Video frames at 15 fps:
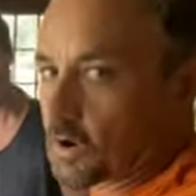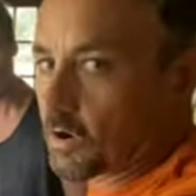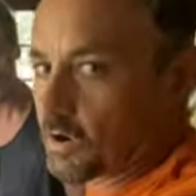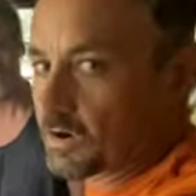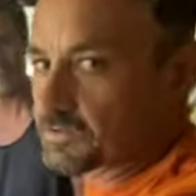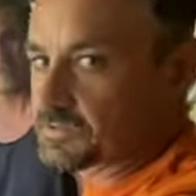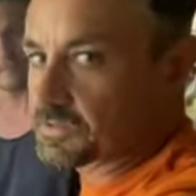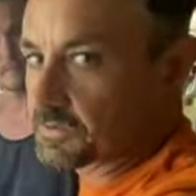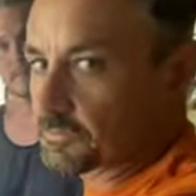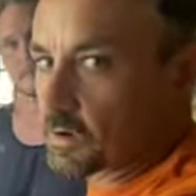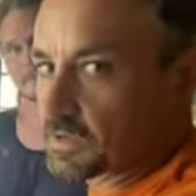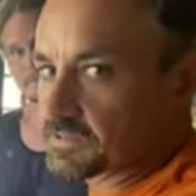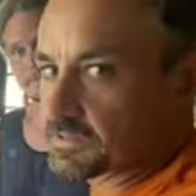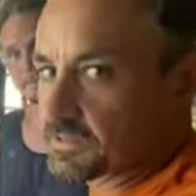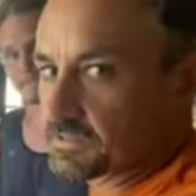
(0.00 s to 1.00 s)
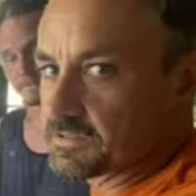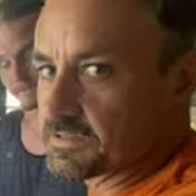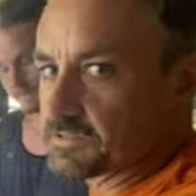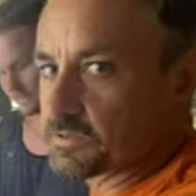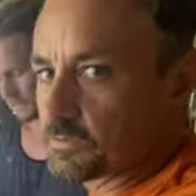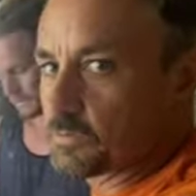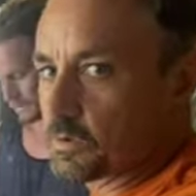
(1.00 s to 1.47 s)
artists in
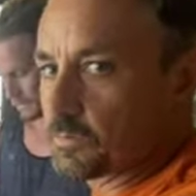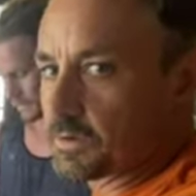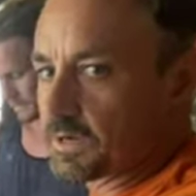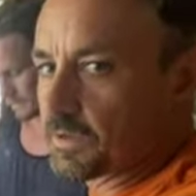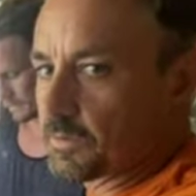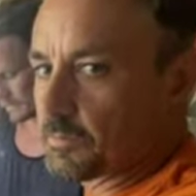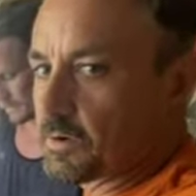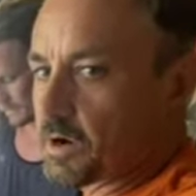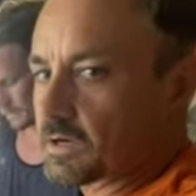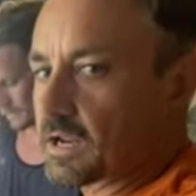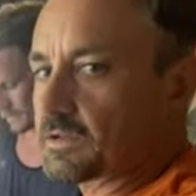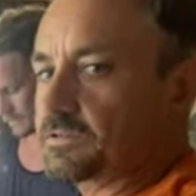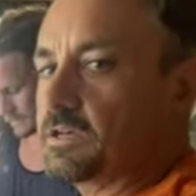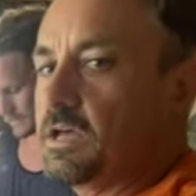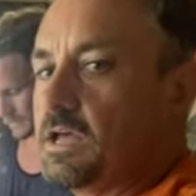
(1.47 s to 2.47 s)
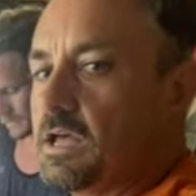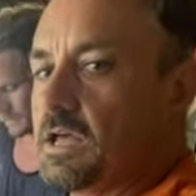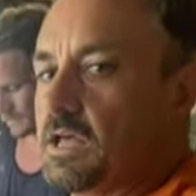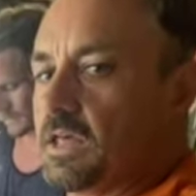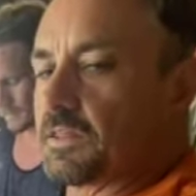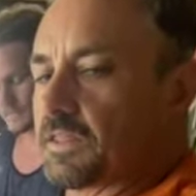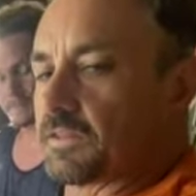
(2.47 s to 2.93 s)
residence who will be on the podcast,
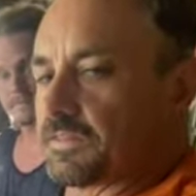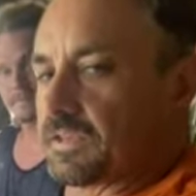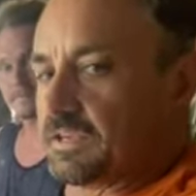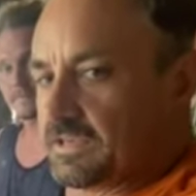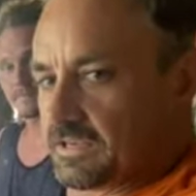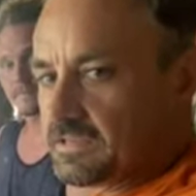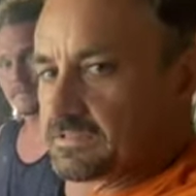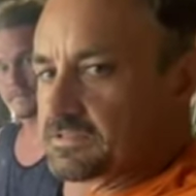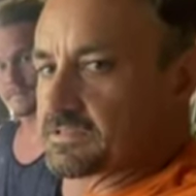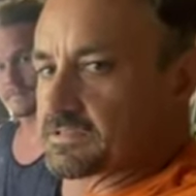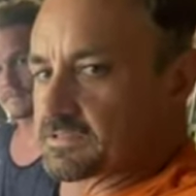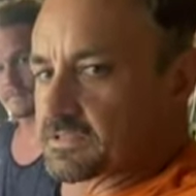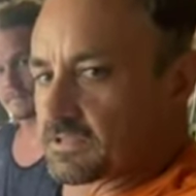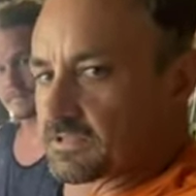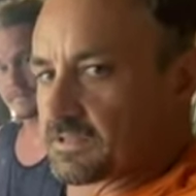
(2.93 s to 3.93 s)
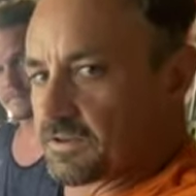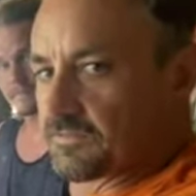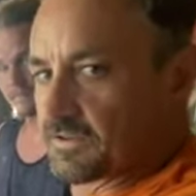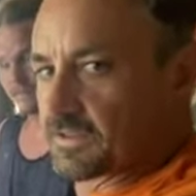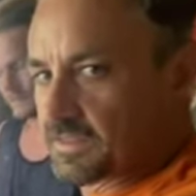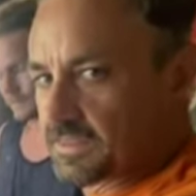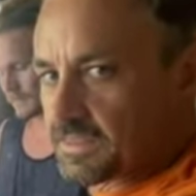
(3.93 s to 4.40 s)
that the yeast is a
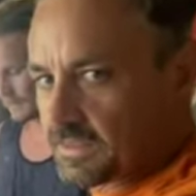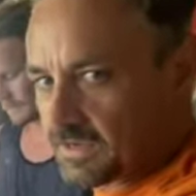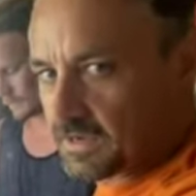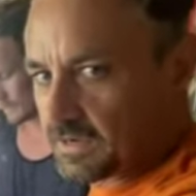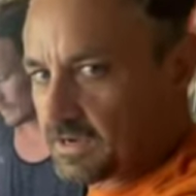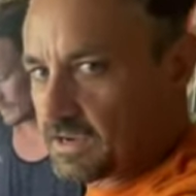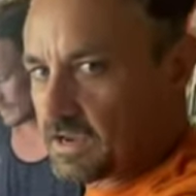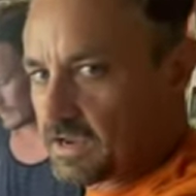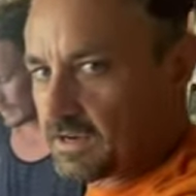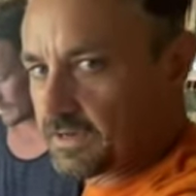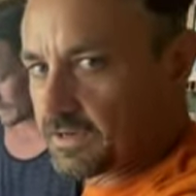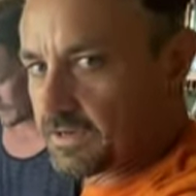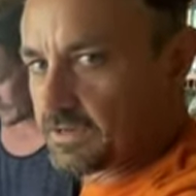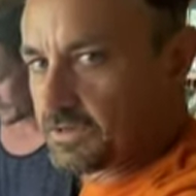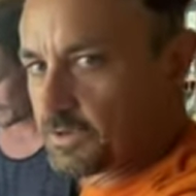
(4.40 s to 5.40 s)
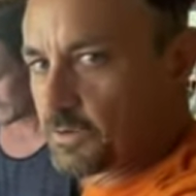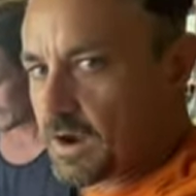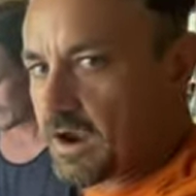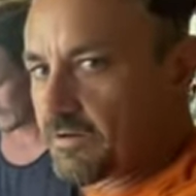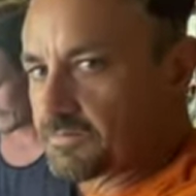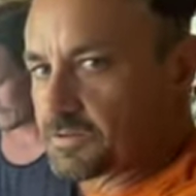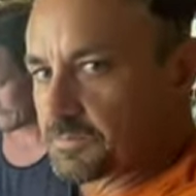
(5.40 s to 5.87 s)
living thing and you
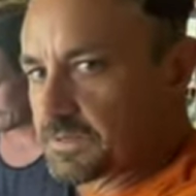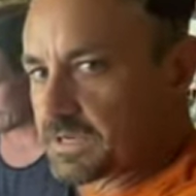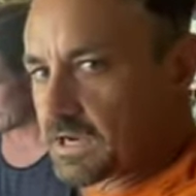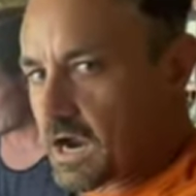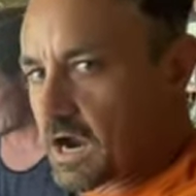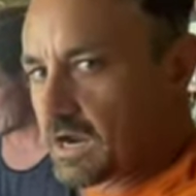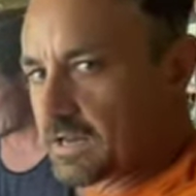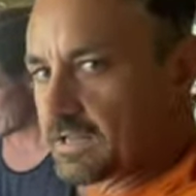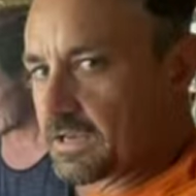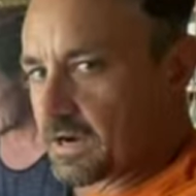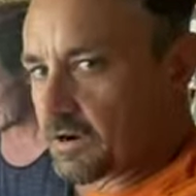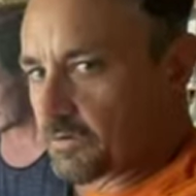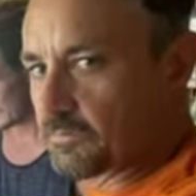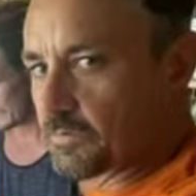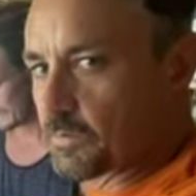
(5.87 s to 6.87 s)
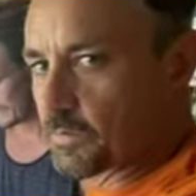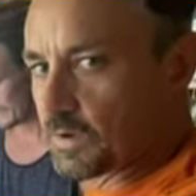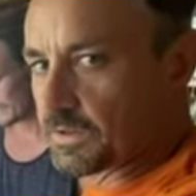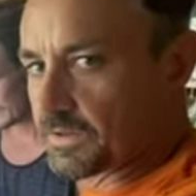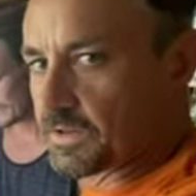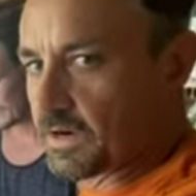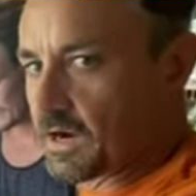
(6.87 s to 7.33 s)
have to be kind of careful
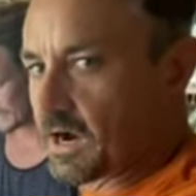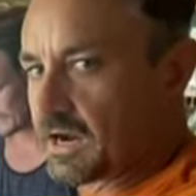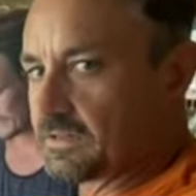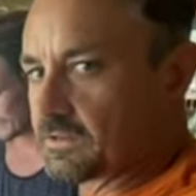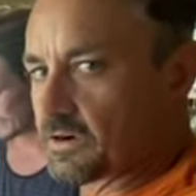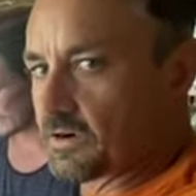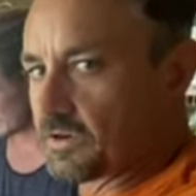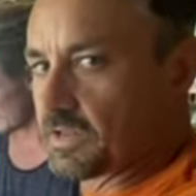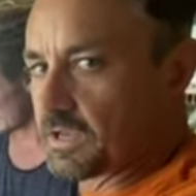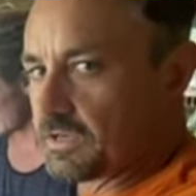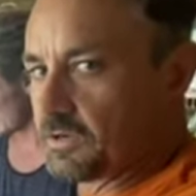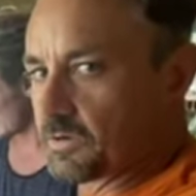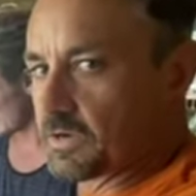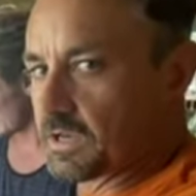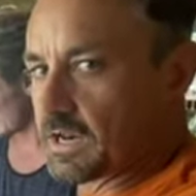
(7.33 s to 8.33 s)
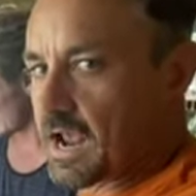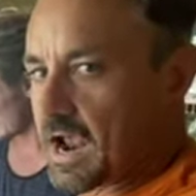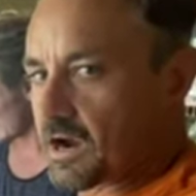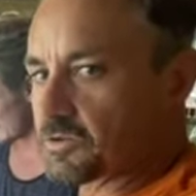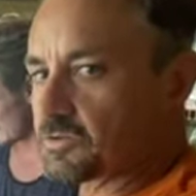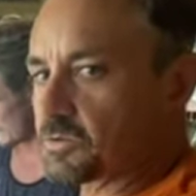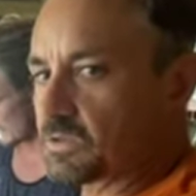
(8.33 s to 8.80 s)
with it. I learned that you can
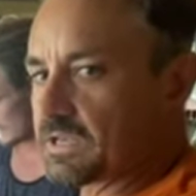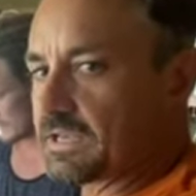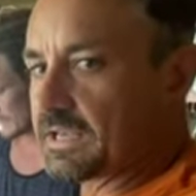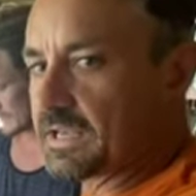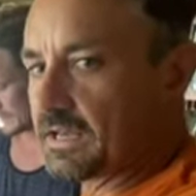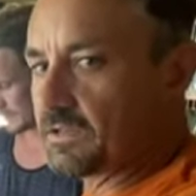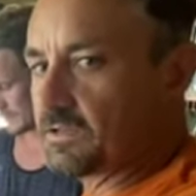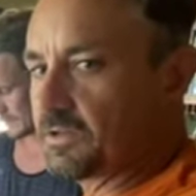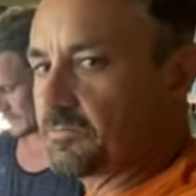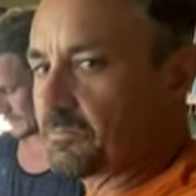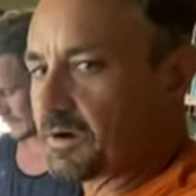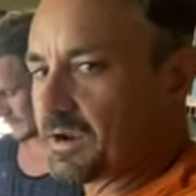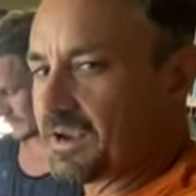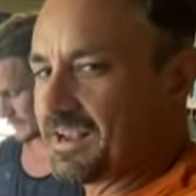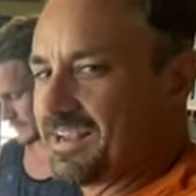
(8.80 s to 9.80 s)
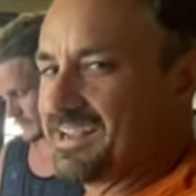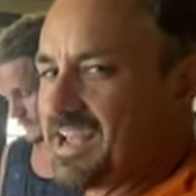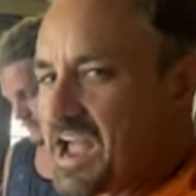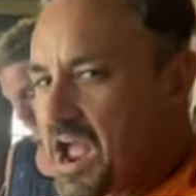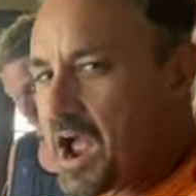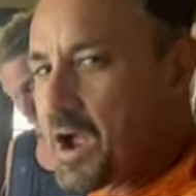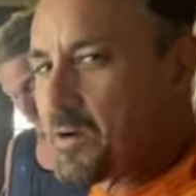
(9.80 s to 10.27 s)
actually kill it by
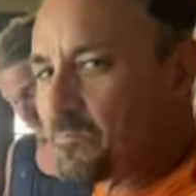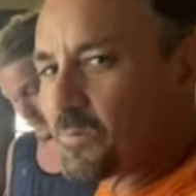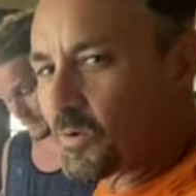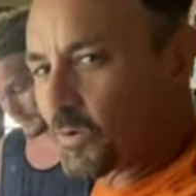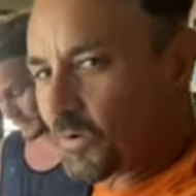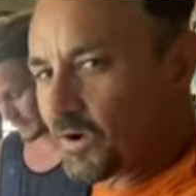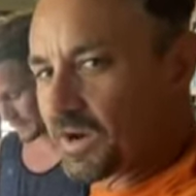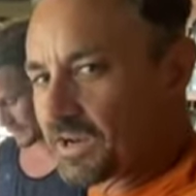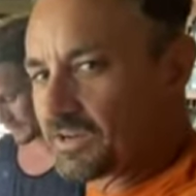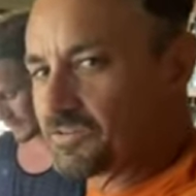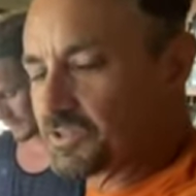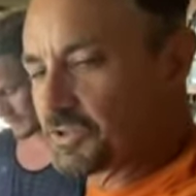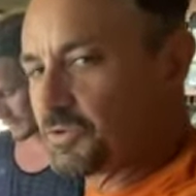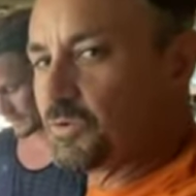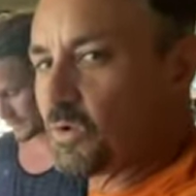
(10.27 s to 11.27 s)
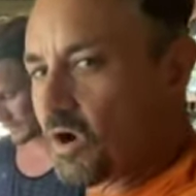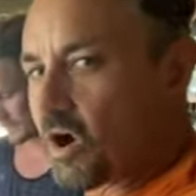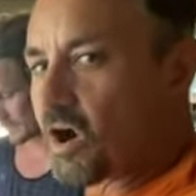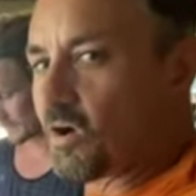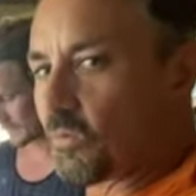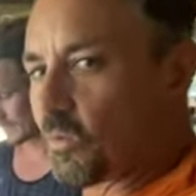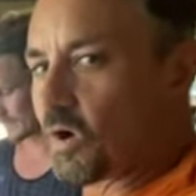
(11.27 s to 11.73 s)
pouring too
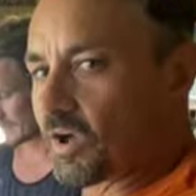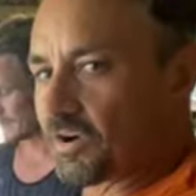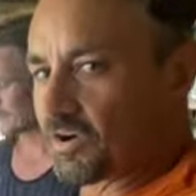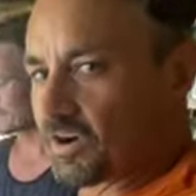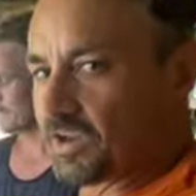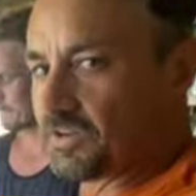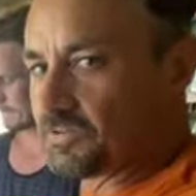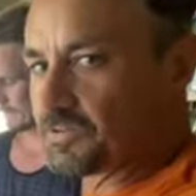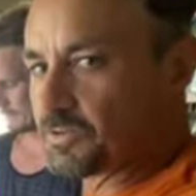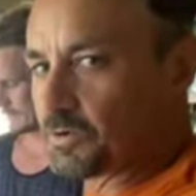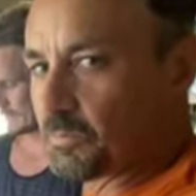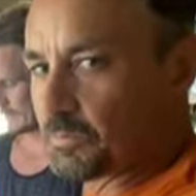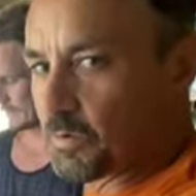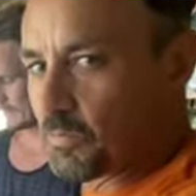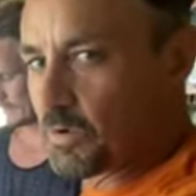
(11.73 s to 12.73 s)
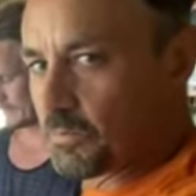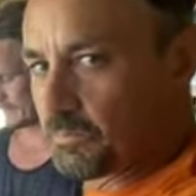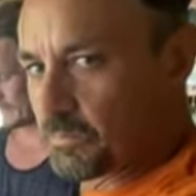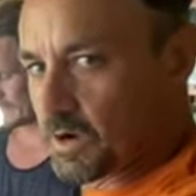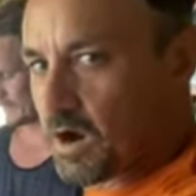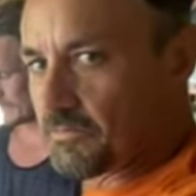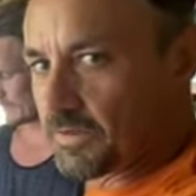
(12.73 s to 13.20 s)
hot water into it, but we'll
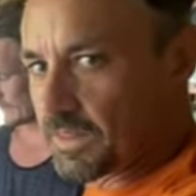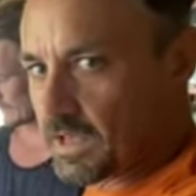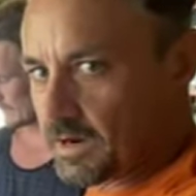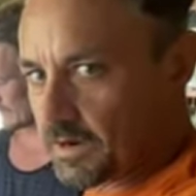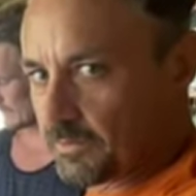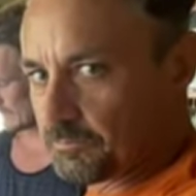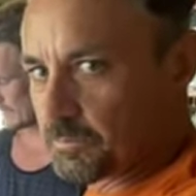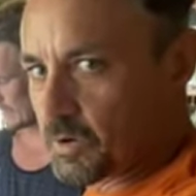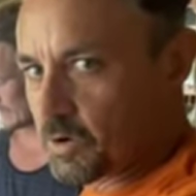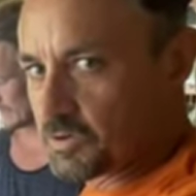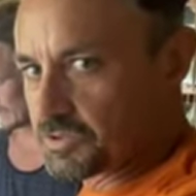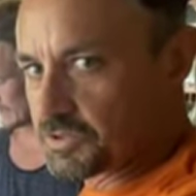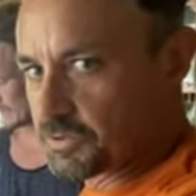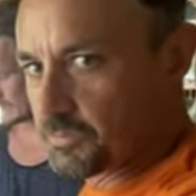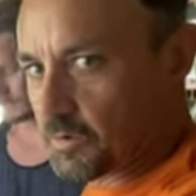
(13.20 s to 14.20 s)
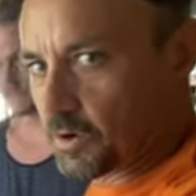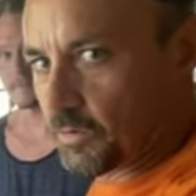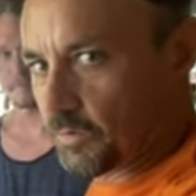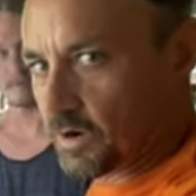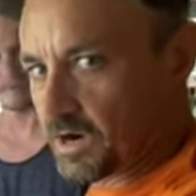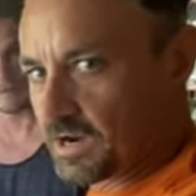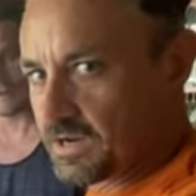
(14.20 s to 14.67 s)
cover that on part 2 tomorrow, right?